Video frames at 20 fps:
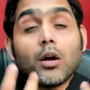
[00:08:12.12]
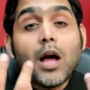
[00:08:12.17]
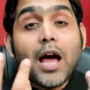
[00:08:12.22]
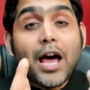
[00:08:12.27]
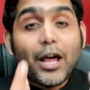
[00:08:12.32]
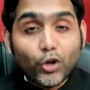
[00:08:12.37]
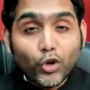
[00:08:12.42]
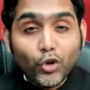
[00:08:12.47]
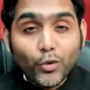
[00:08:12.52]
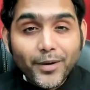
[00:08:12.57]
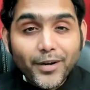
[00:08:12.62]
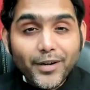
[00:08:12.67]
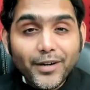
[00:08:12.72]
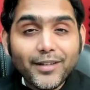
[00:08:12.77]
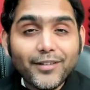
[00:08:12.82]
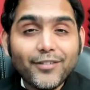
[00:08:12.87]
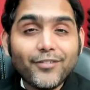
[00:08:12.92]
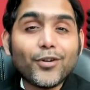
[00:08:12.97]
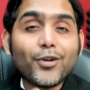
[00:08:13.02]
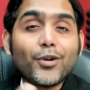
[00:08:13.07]

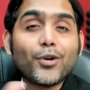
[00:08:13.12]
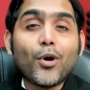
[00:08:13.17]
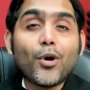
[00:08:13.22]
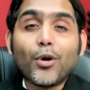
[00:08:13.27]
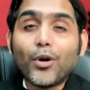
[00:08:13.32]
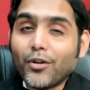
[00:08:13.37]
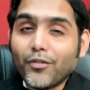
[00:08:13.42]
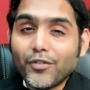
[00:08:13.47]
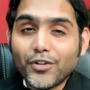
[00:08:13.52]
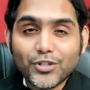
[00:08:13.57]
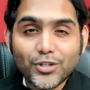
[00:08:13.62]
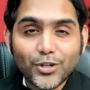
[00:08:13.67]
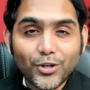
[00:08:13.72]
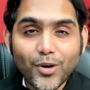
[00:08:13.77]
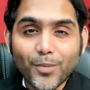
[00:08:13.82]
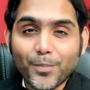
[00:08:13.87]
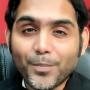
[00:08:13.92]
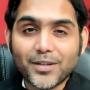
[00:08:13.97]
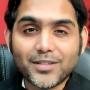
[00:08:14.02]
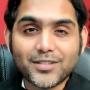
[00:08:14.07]
argumentative or controversial
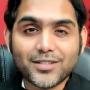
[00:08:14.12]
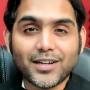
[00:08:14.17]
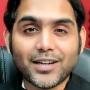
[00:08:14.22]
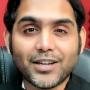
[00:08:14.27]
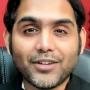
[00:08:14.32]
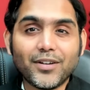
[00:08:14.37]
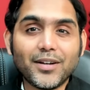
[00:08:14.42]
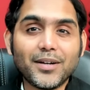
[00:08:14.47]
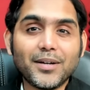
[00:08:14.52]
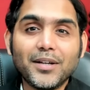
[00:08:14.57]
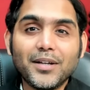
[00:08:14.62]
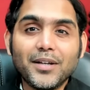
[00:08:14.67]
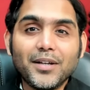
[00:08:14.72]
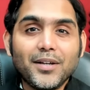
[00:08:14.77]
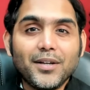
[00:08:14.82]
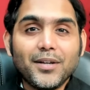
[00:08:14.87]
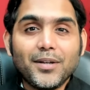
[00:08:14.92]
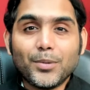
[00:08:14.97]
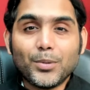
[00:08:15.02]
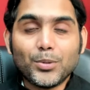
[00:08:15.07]
topics are given,
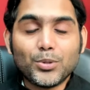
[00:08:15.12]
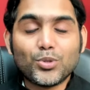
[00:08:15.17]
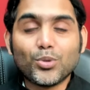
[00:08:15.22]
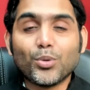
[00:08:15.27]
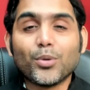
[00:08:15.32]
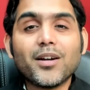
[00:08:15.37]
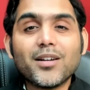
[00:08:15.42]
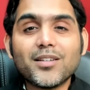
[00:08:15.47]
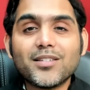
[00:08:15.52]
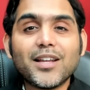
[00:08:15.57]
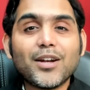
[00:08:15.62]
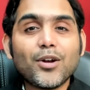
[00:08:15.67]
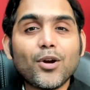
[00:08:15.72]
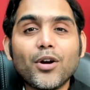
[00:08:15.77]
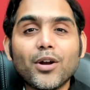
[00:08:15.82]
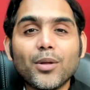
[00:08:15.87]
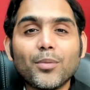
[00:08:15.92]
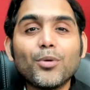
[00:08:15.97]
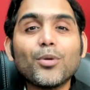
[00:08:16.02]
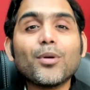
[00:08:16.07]
students, they're
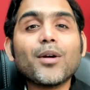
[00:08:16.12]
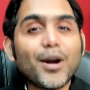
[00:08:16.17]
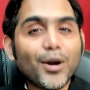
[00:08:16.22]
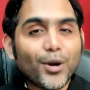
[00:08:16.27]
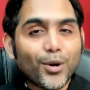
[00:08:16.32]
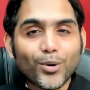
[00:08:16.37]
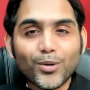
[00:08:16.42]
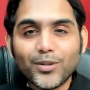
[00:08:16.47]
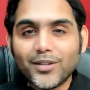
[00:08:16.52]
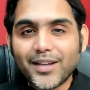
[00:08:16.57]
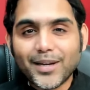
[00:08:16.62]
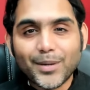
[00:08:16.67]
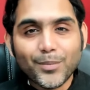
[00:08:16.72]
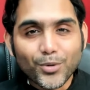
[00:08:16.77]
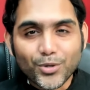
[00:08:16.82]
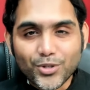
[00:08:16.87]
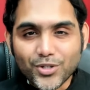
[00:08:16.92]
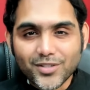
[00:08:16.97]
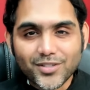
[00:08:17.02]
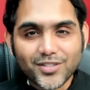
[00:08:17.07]
not able to control their
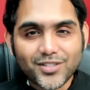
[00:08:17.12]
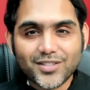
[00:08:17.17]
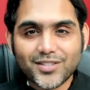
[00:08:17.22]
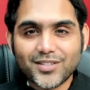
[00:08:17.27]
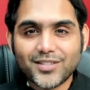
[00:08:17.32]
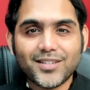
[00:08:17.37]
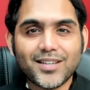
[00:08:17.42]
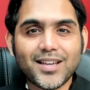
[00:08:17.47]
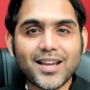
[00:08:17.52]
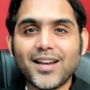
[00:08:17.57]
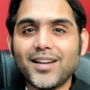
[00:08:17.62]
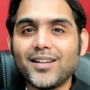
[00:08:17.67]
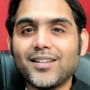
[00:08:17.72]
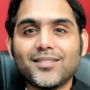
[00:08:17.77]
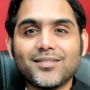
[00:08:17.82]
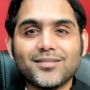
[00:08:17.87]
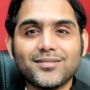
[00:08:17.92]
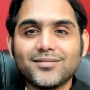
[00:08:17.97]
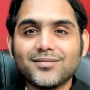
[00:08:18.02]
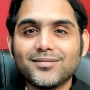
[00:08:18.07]
emotions
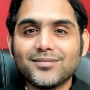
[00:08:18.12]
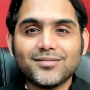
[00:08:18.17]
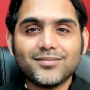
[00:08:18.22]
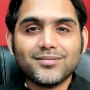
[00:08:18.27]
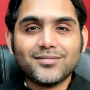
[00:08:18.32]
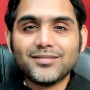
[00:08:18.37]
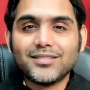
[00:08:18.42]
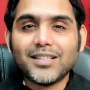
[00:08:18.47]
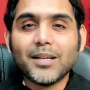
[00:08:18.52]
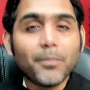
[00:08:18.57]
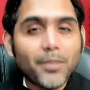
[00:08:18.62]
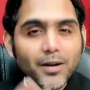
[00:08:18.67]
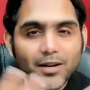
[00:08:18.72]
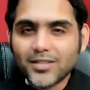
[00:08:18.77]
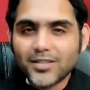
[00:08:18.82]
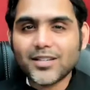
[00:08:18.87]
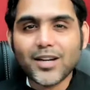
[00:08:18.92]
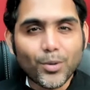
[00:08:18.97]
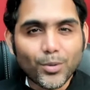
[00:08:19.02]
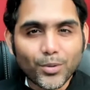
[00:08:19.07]
and they
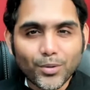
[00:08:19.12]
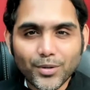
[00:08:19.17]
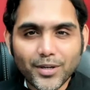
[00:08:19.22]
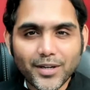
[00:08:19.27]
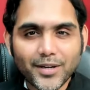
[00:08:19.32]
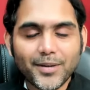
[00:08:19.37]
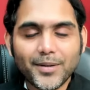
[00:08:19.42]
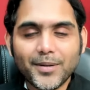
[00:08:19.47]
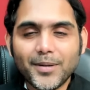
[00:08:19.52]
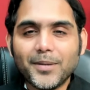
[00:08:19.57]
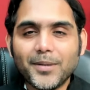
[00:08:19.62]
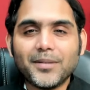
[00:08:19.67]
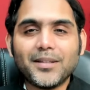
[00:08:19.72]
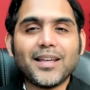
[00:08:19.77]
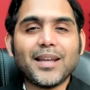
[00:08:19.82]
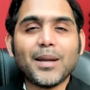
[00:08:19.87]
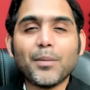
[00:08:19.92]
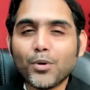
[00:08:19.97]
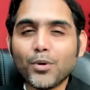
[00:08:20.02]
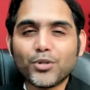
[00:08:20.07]
burst out. Okay,
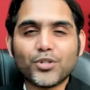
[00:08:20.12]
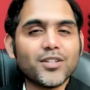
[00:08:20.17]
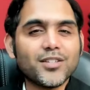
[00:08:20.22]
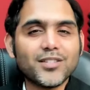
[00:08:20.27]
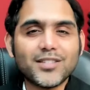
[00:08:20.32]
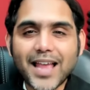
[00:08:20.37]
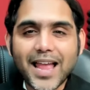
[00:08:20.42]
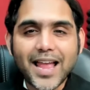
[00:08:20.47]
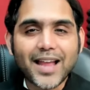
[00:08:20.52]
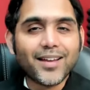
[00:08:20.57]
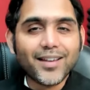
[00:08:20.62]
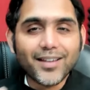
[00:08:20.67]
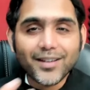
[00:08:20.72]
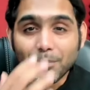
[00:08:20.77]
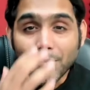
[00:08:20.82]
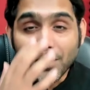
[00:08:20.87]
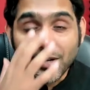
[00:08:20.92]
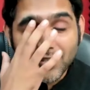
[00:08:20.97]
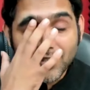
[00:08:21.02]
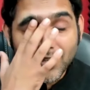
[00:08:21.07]
their emotions, their anger
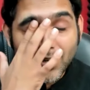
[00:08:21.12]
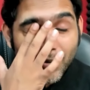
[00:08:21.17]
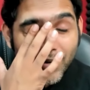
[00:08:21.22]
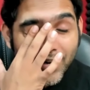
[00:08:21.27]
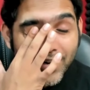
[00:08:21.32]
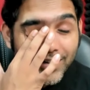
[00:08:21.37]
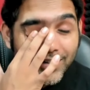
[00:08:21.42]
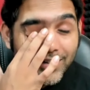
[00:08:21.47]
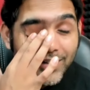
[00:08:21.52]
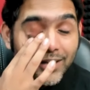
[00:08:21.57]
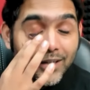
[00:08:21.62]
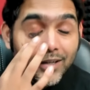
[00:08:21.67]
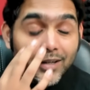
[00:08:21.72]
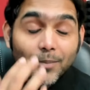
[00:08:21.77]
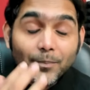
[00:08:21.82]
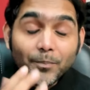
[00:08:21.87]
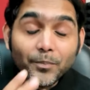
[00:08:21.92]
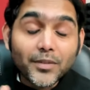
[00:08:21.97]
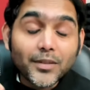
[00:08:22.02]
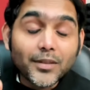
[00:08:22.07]
burst out, and
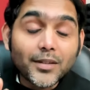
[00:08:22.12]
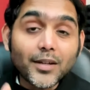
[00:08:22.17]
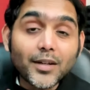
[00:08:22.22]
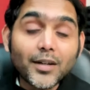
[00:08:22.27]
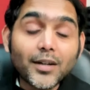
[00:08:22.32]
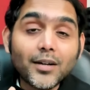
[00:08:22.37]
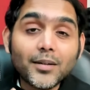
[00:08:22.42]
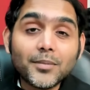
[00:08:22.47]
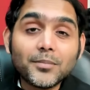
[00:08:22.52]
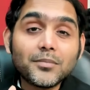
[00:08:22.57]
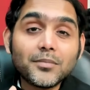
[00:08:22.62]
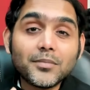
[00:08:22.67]
the